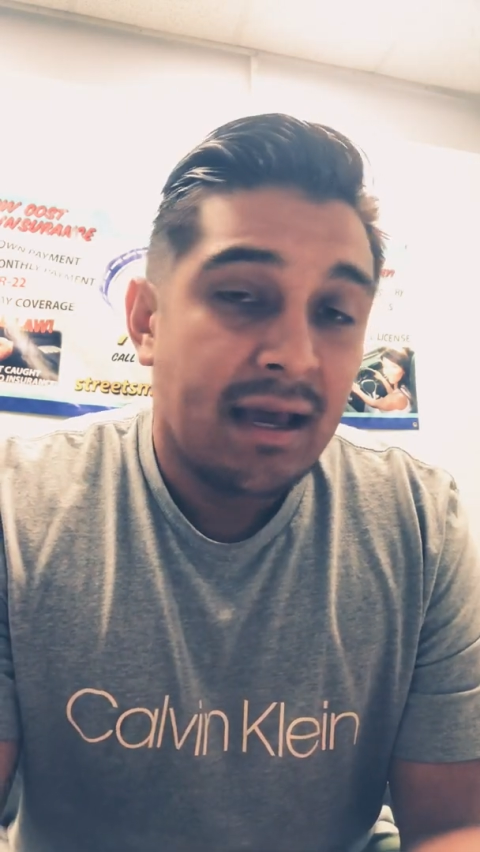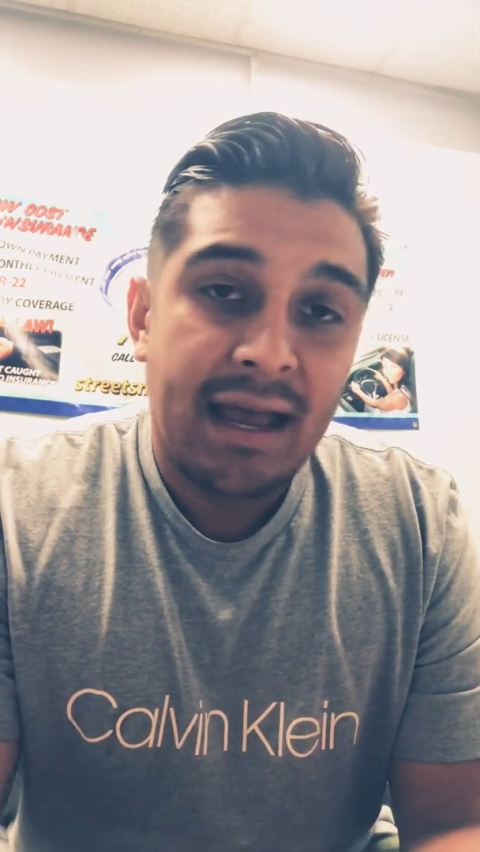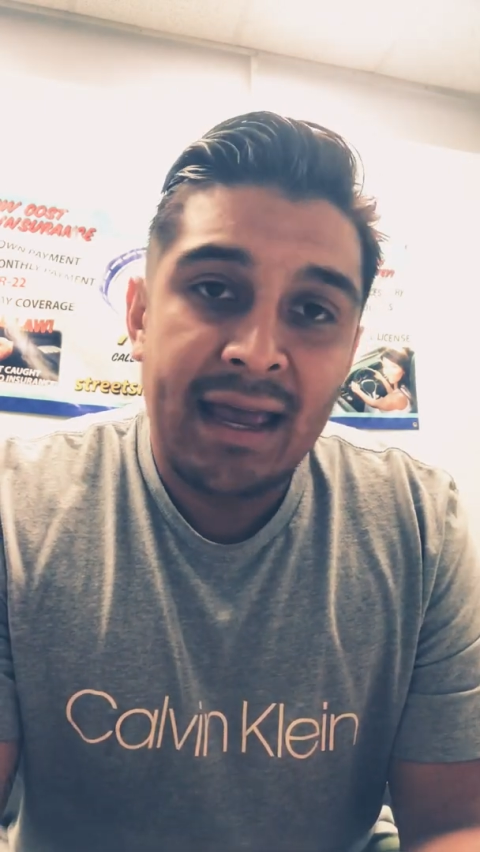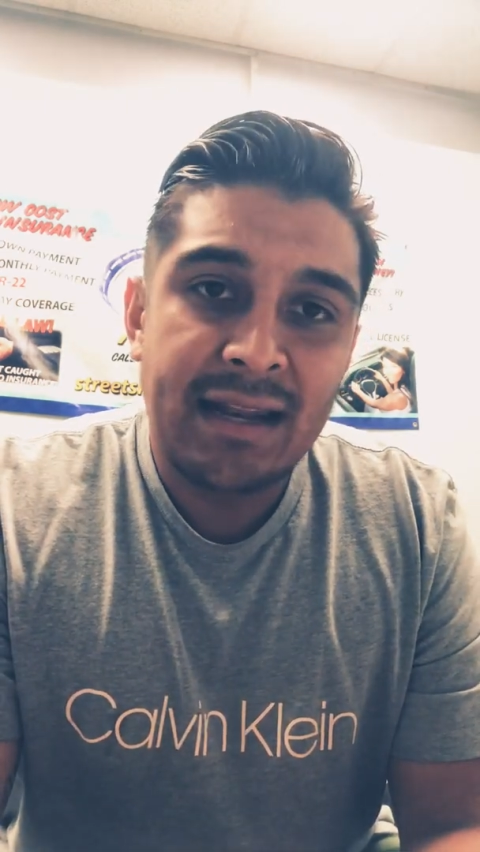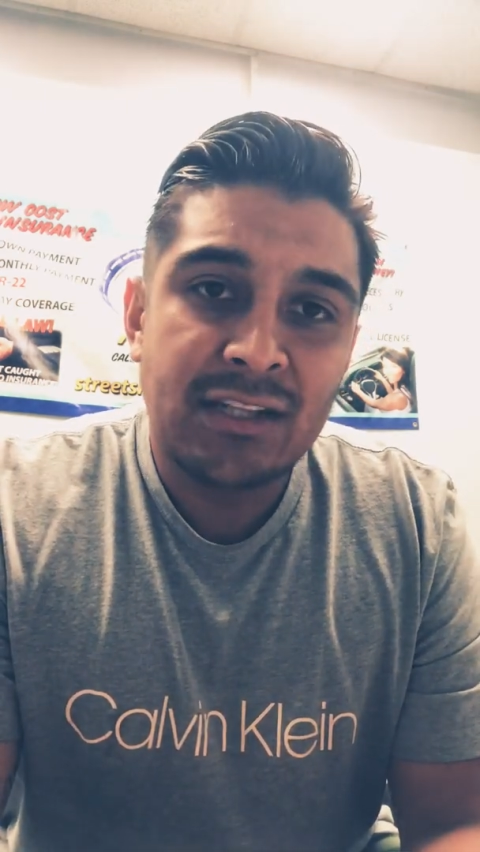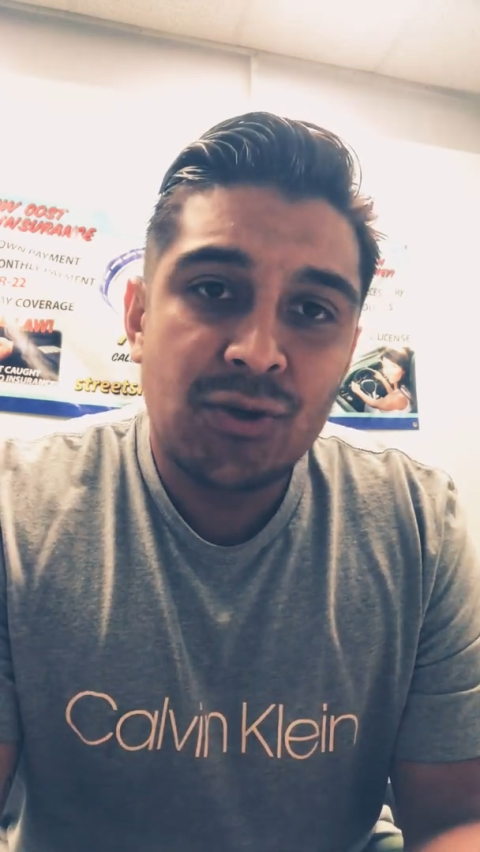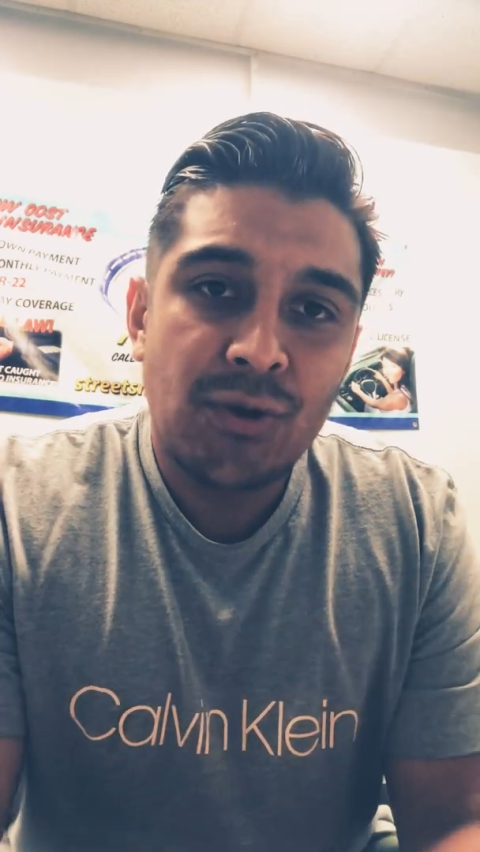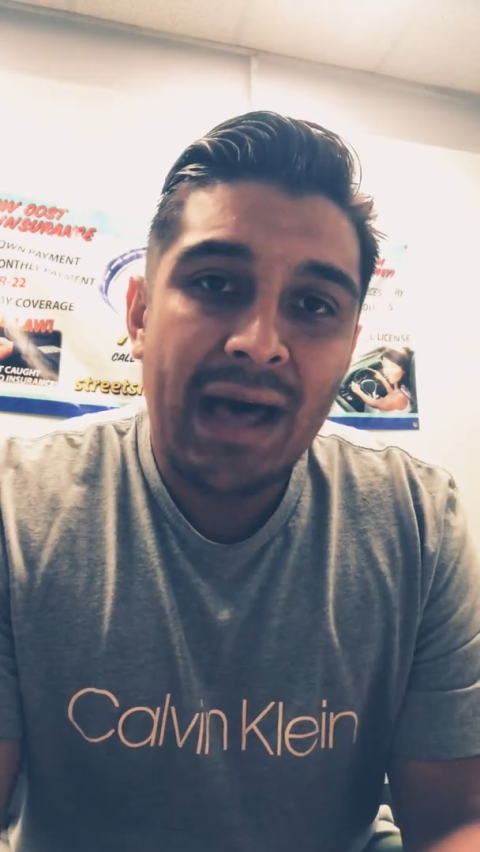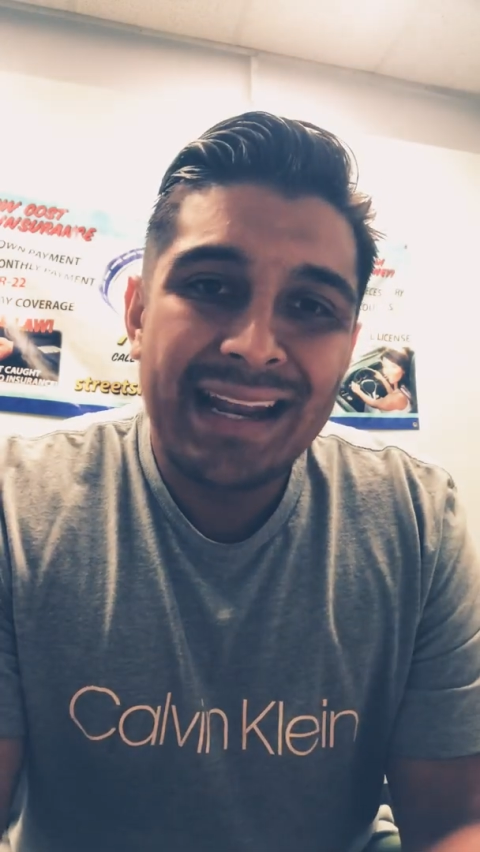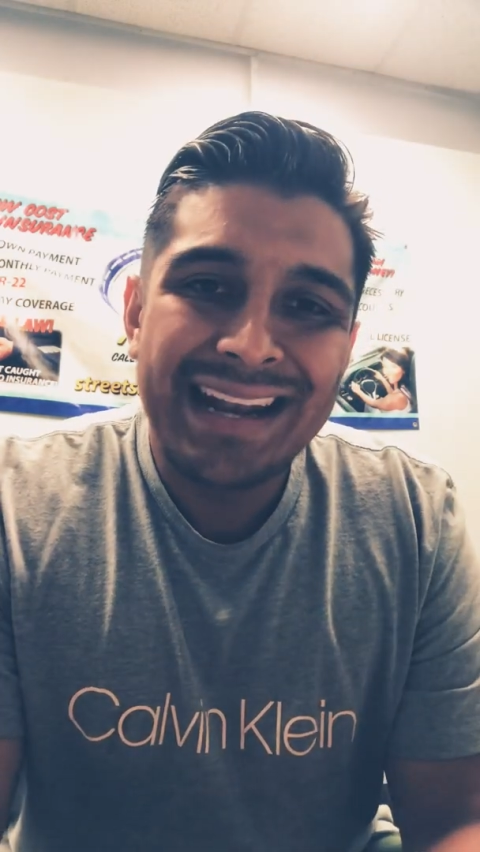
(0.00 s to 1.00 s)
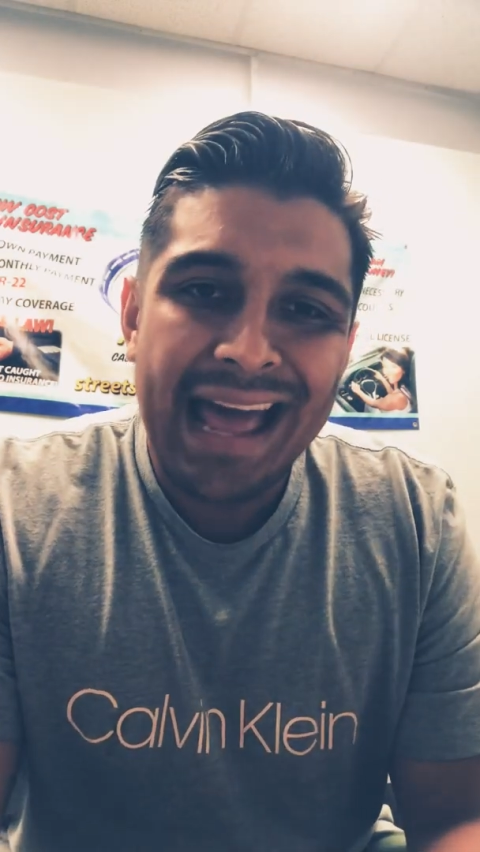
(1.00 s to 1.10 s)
And Antonio had an